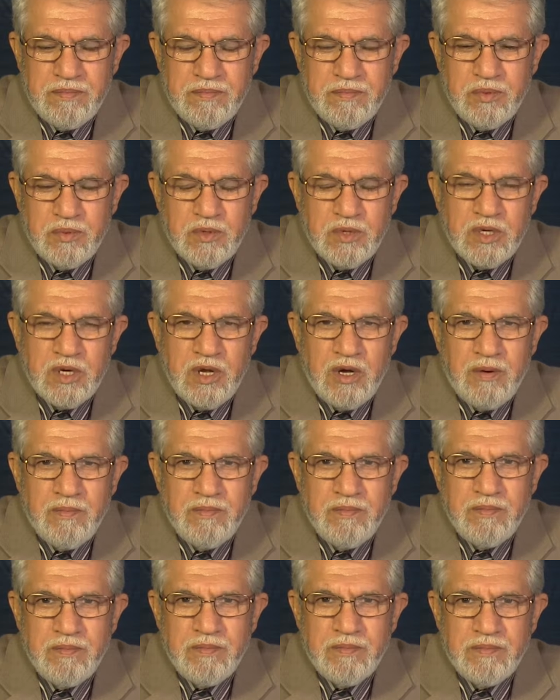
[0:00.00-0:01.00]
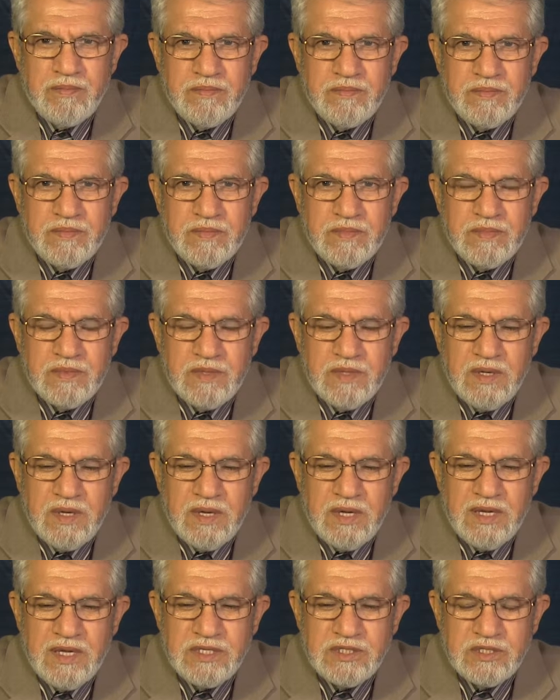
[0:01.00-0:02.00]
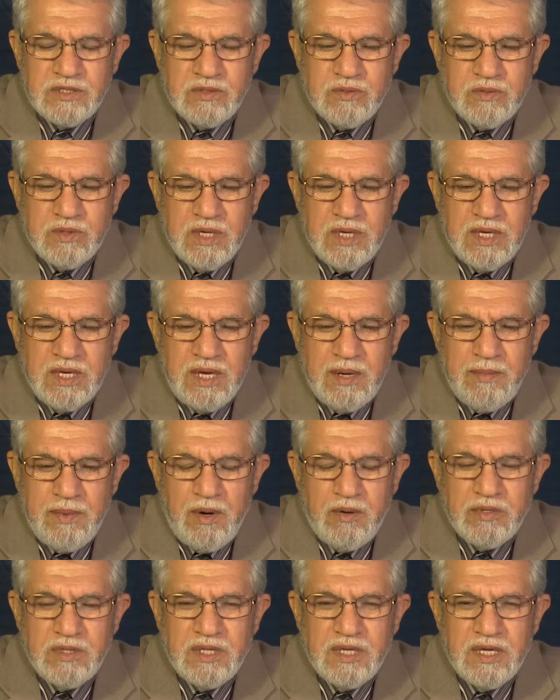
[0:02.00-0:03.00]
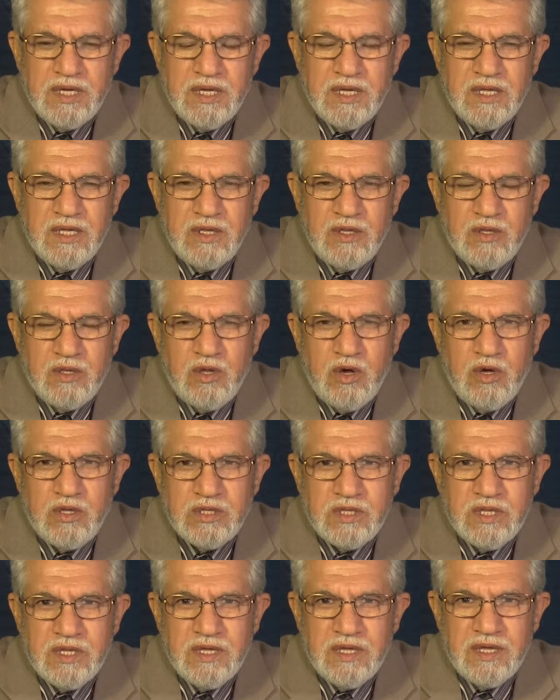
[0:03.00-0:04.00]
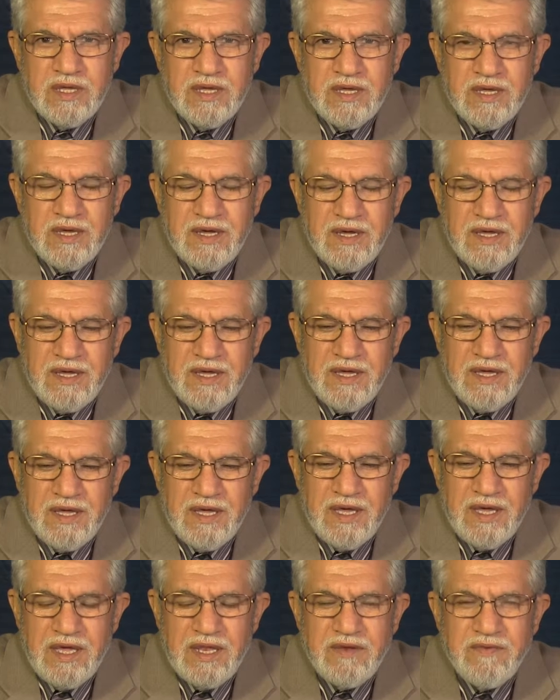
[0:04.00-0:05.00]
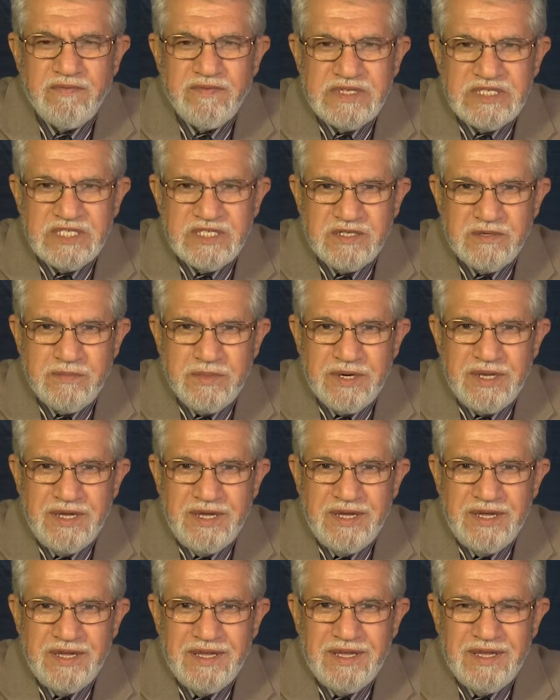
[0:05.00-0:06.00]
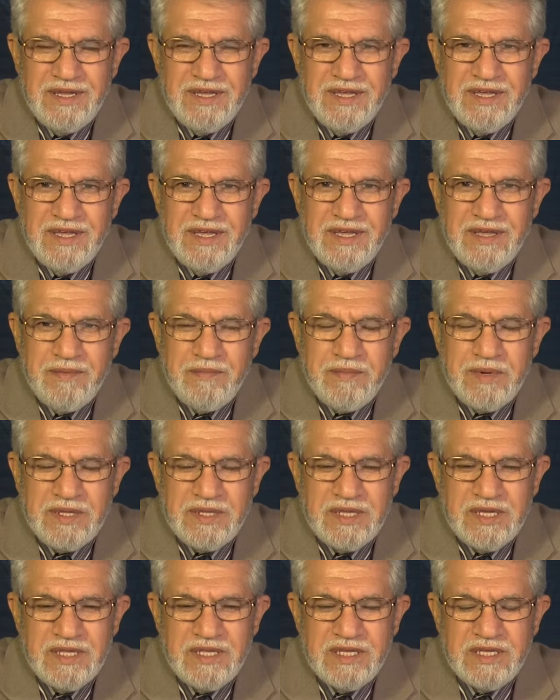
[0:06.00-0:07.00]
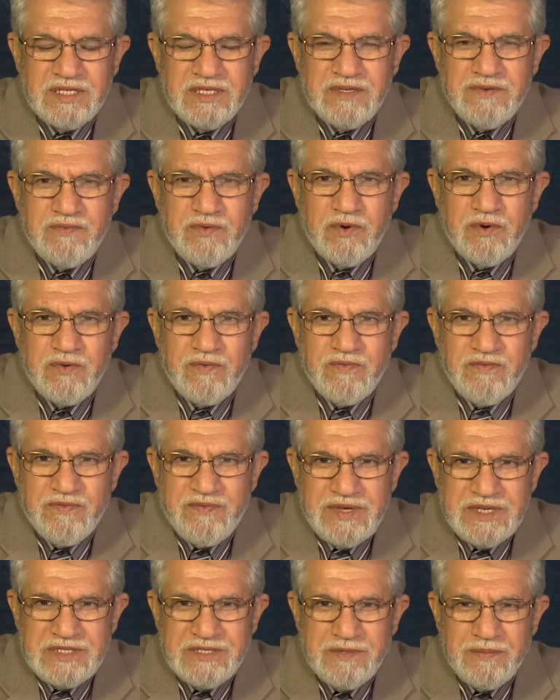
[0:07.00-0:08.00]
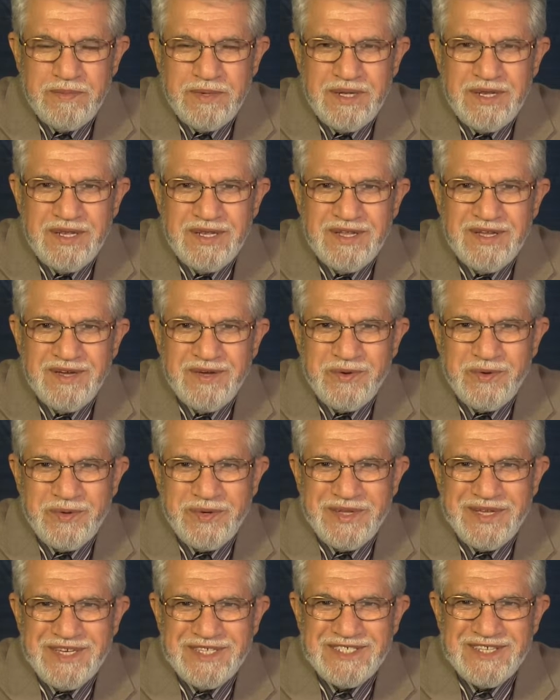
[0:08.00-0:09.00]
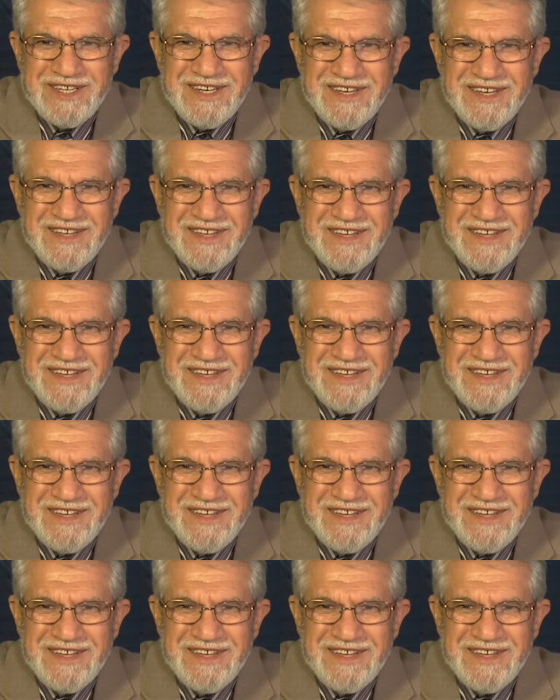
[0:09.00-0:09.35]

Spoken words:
program is today about the not invisible, but it is for visible creation,